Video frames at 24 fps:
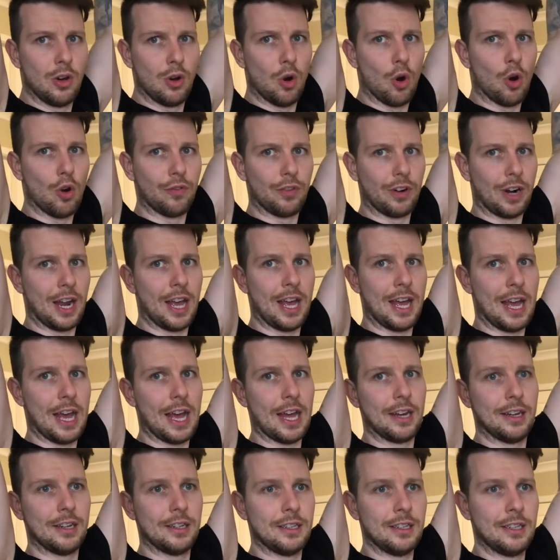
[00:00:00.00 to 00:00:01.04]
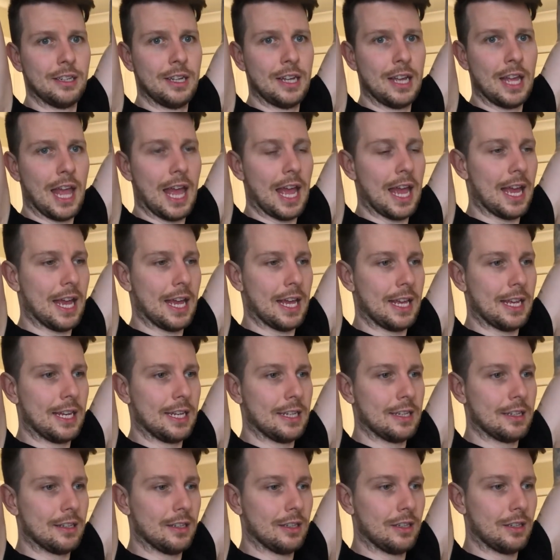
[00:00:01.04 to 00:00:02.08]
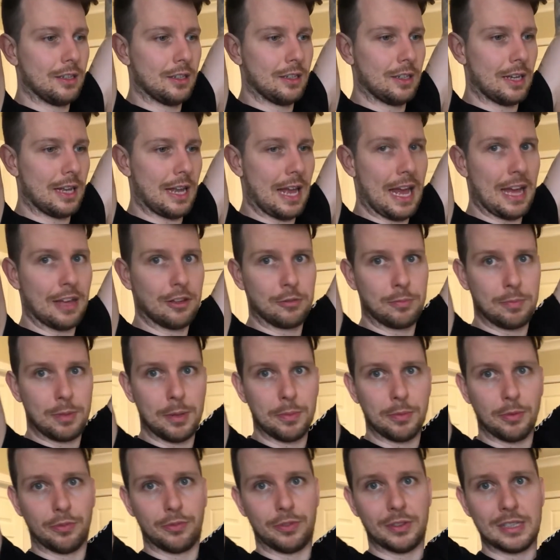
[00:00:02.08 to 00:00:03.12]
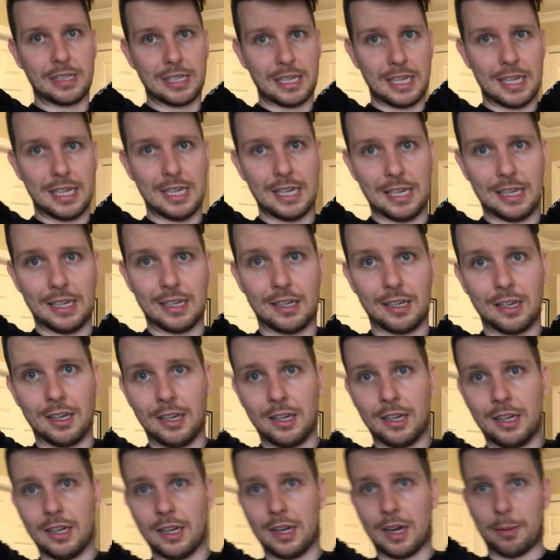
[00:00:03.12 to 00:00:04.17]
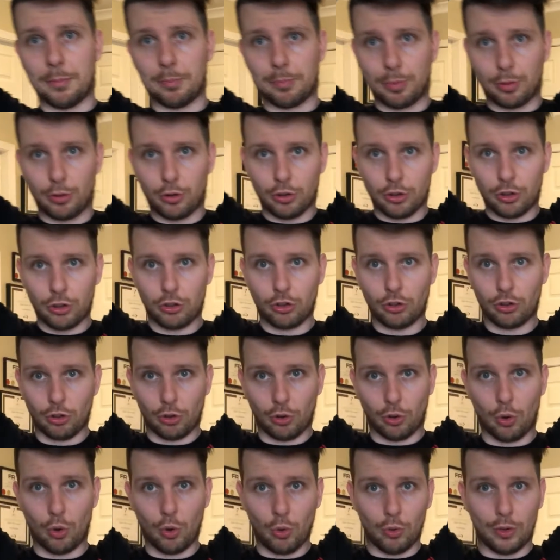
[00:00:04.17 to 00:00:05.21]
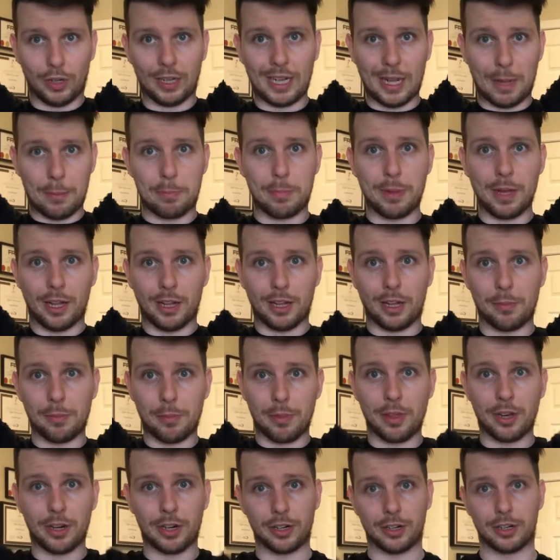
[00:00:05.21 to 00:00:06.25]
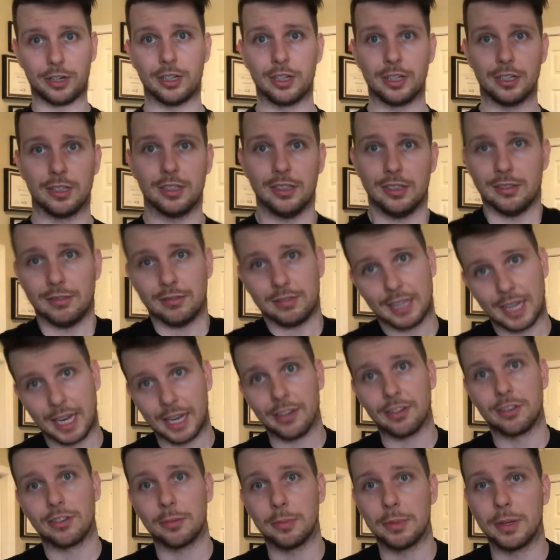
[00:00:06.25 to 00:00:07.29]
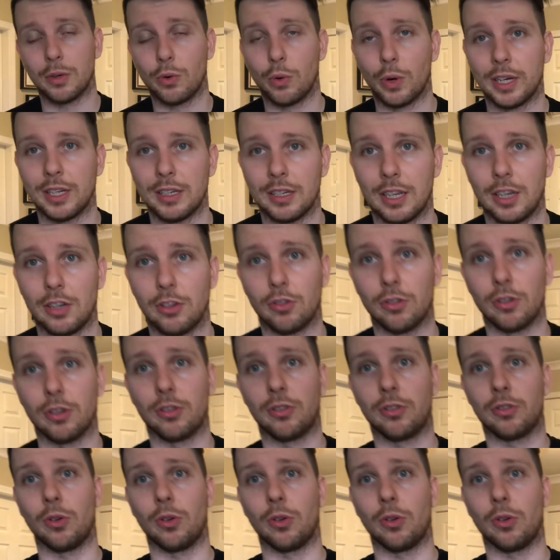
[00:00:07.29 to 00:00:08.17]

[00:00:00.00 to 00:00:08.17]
overhead. And as people fatigue, I'm pretty sure holding that bell up there tends to be quite dangerous.